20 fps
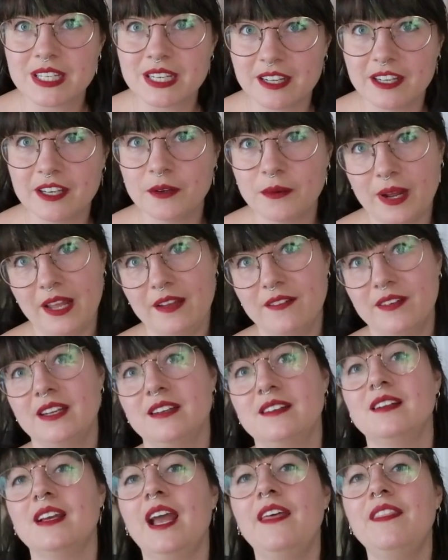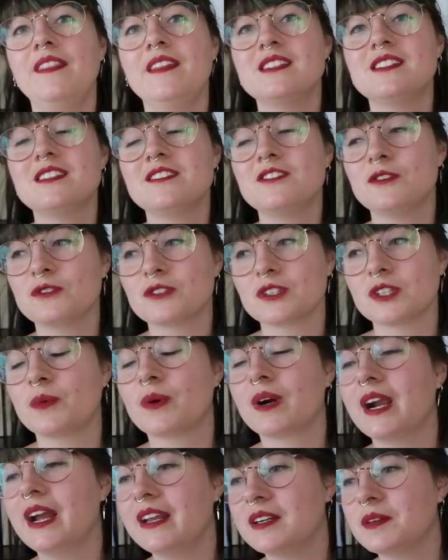to Knit New Haven, and this is usually
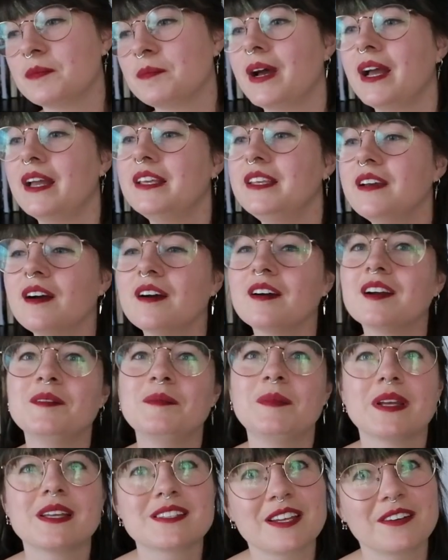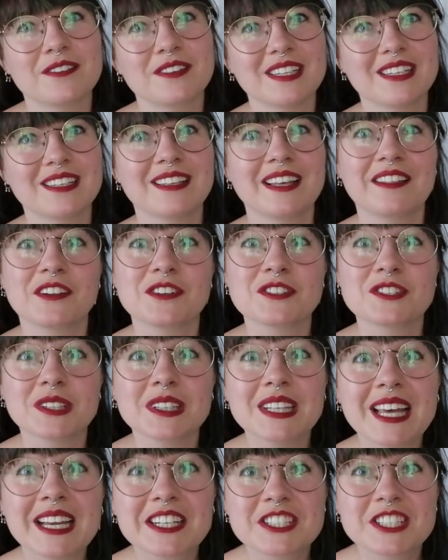where I end up buying yarn because I really like their
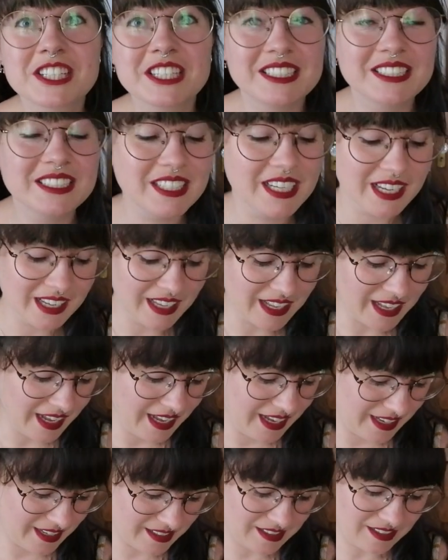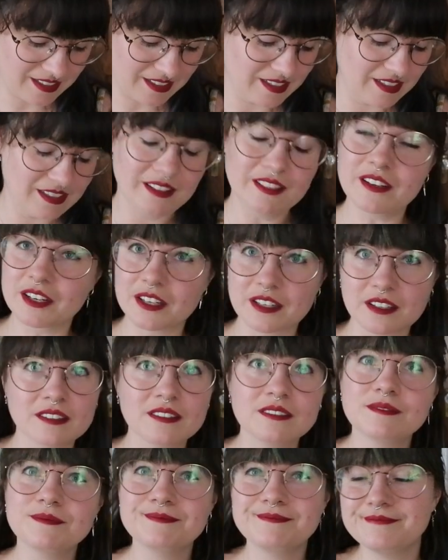selection and
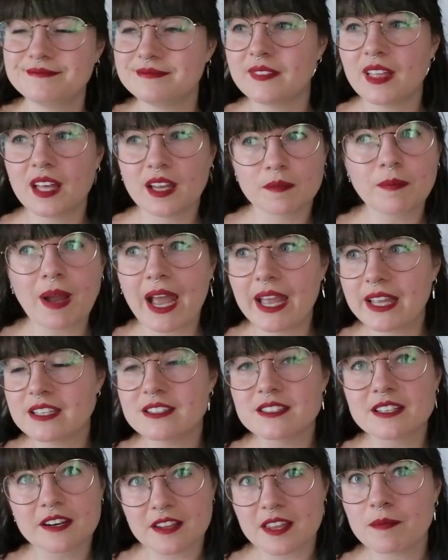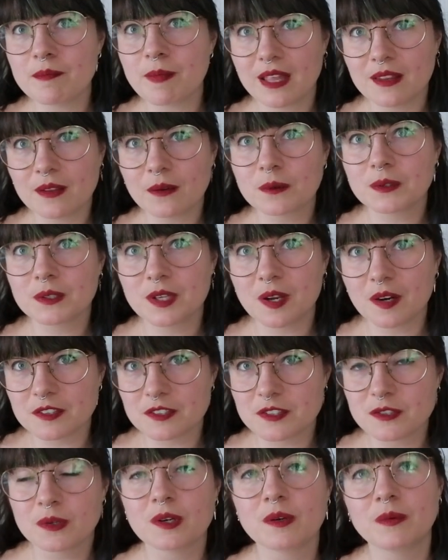their um, I consider them my local
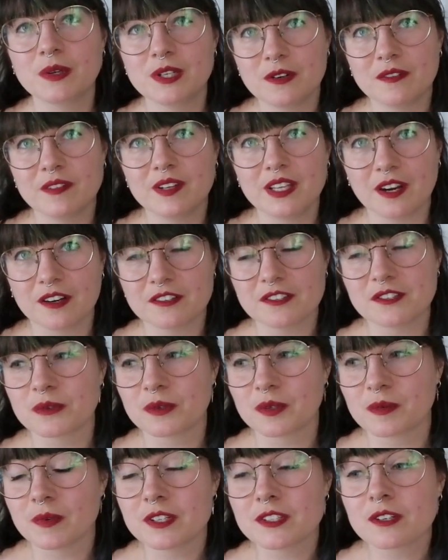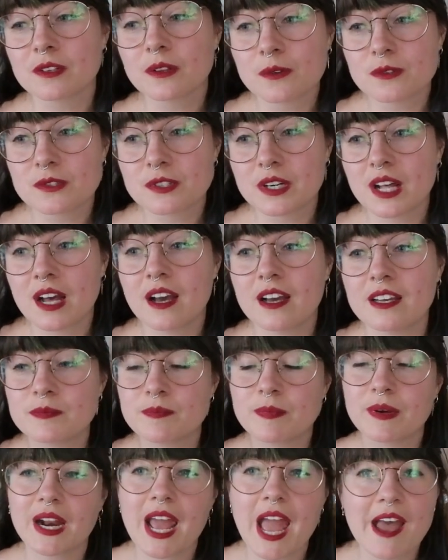yarn store. We do have a yarn store much closer to us,
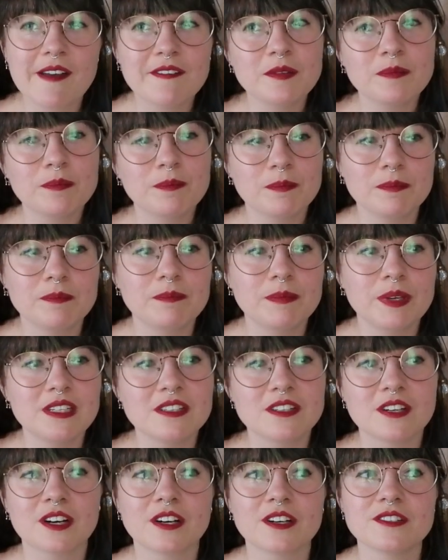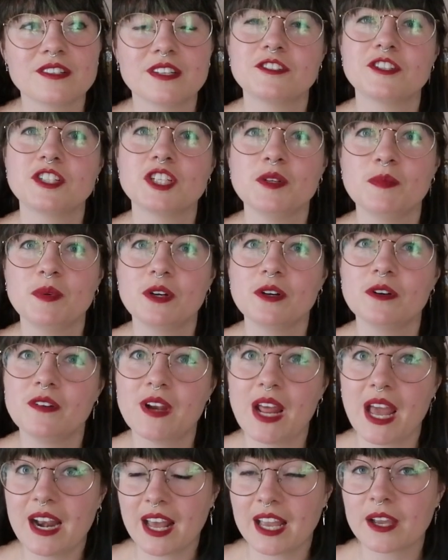but I haven't been to her since she
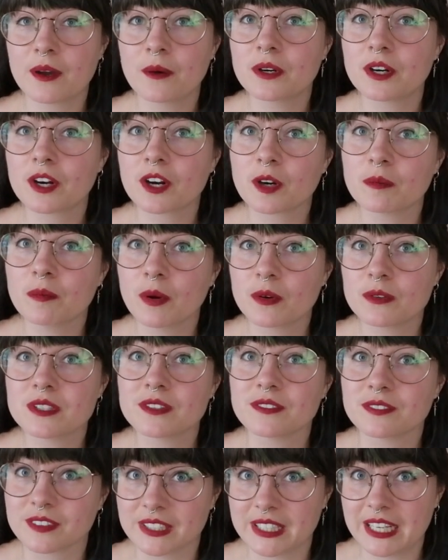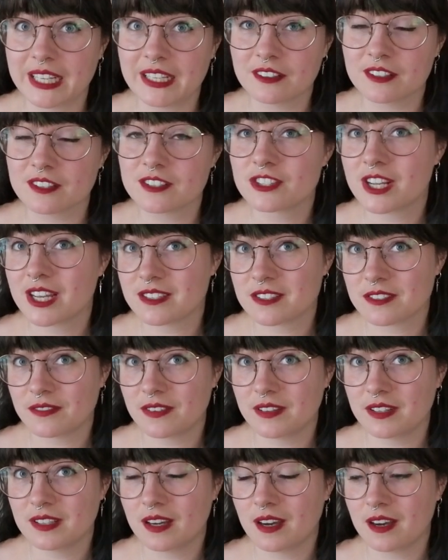moved, and I go to her mostly for needles. She has a
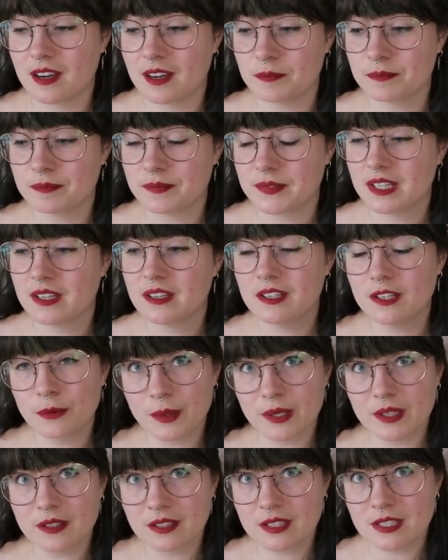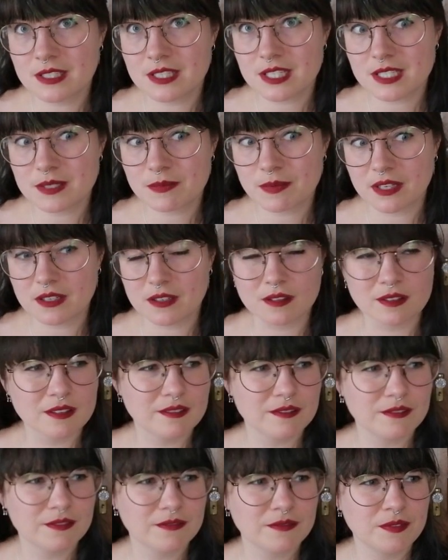um, New England spindle
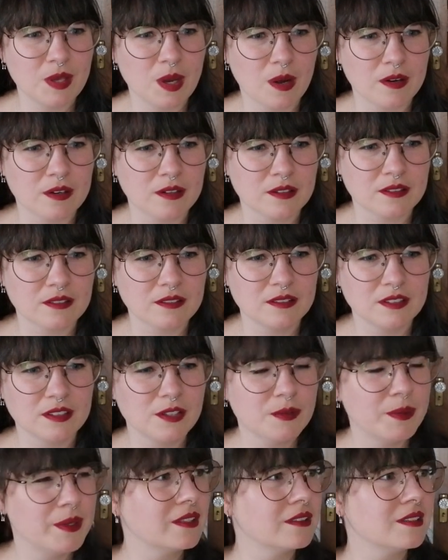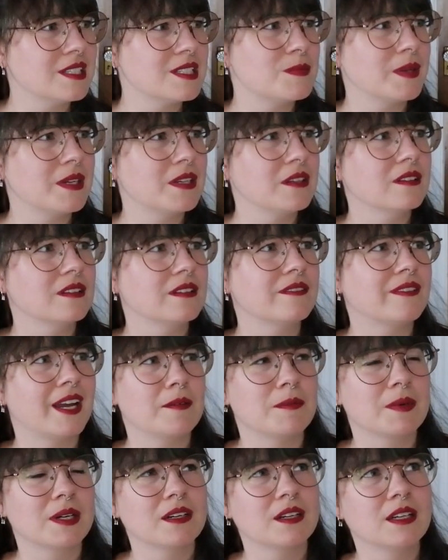and yarn, New England spindle and
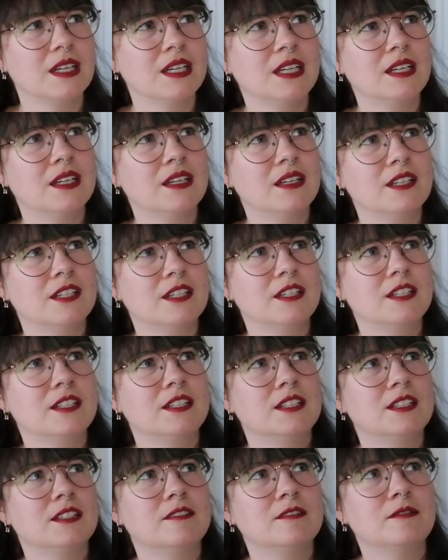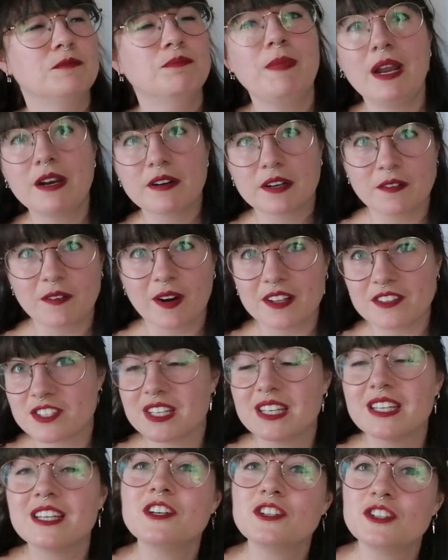fiber. Mary runs
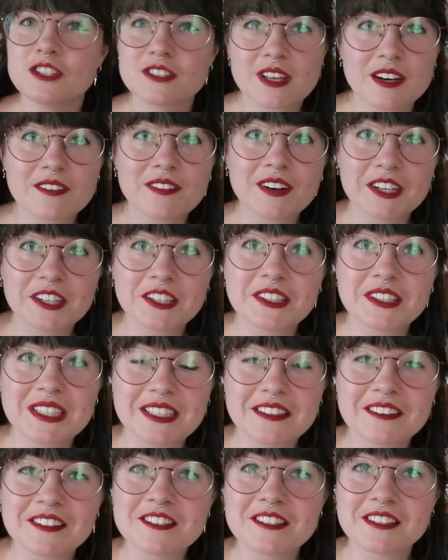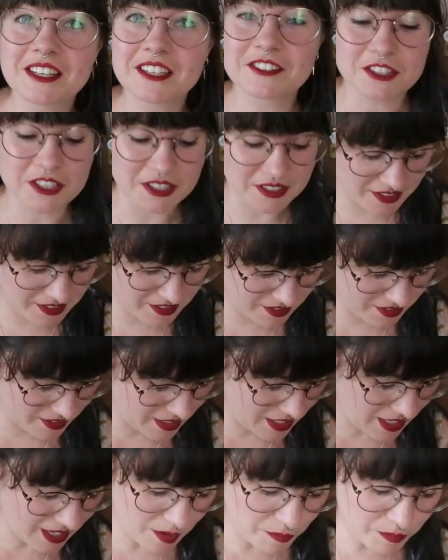it. She's got a very good needle selection,
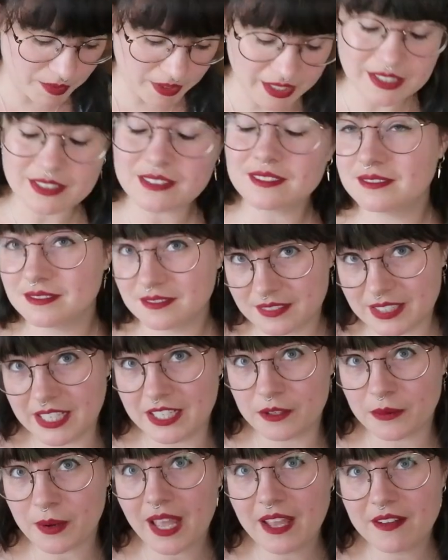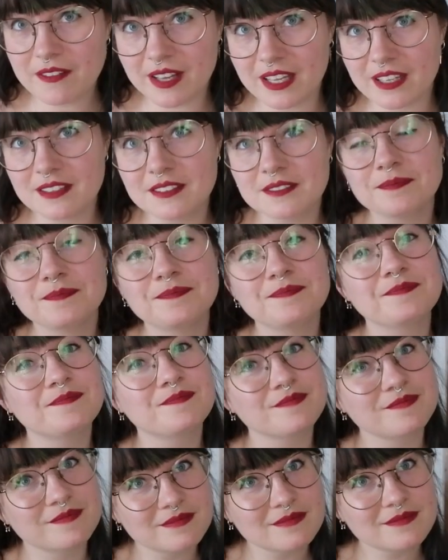but Knit New Haven
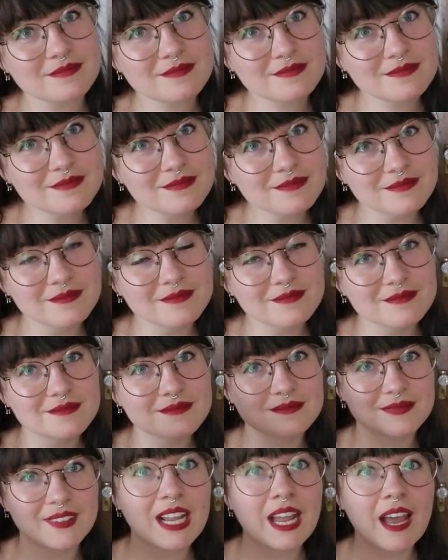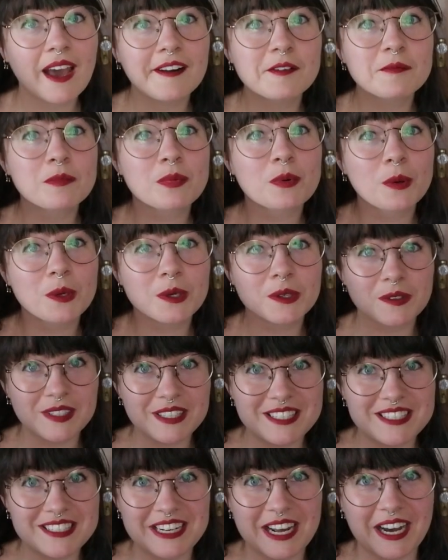got embroidery
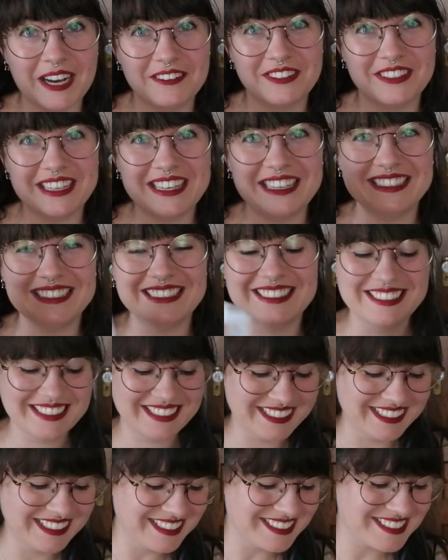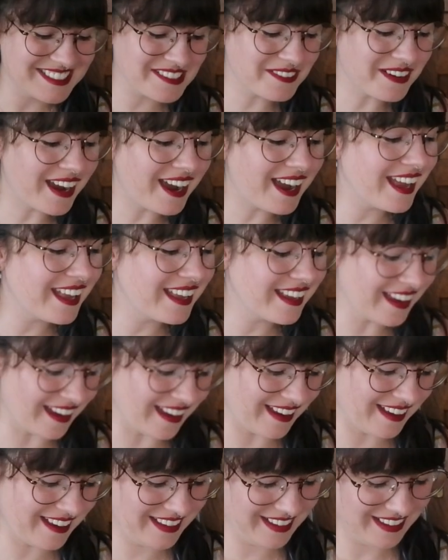stuff in. So I
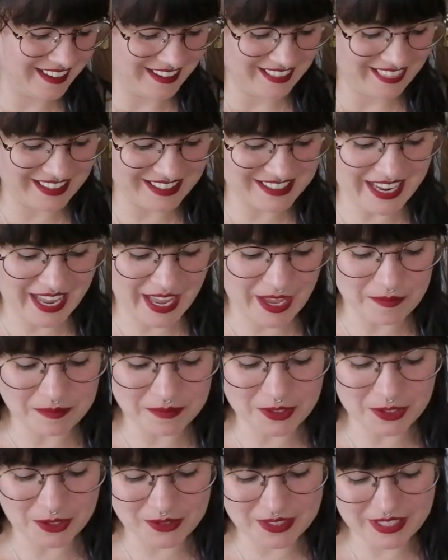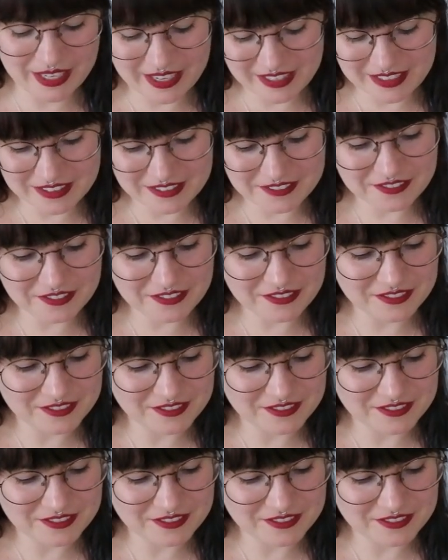got this M Creative